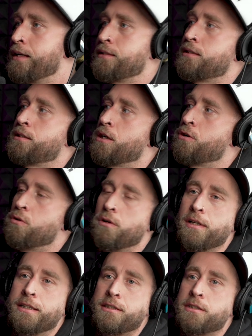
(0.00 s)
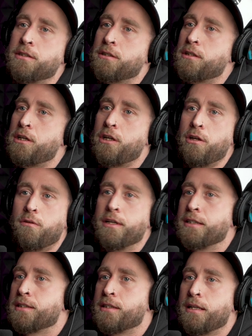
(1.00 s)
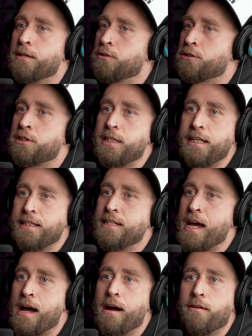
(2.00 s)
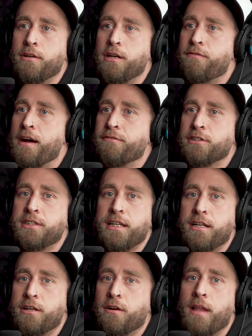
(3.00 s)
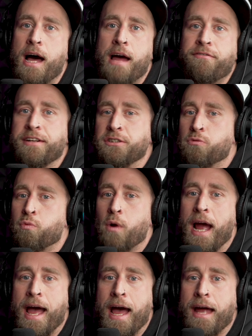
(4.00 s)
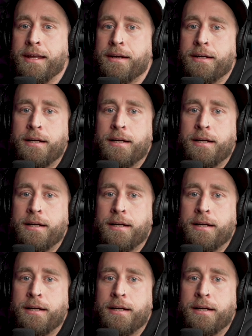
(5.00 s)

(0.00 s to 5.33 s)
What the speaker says: It's the coolest, cutest little ski town you've ever seen in your life. It's rad.